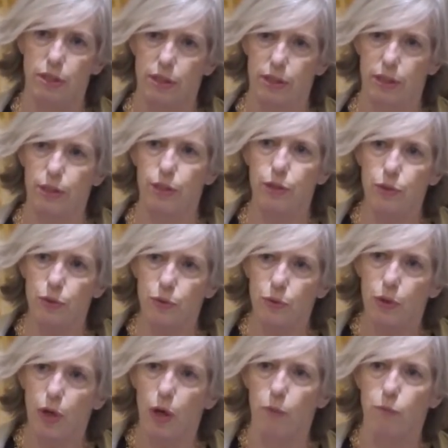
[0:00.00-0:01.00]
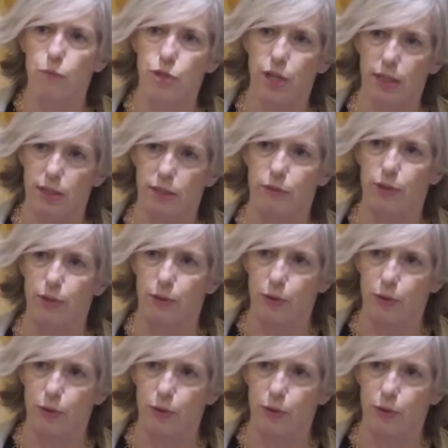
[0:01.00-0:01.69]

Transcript: the new objective, the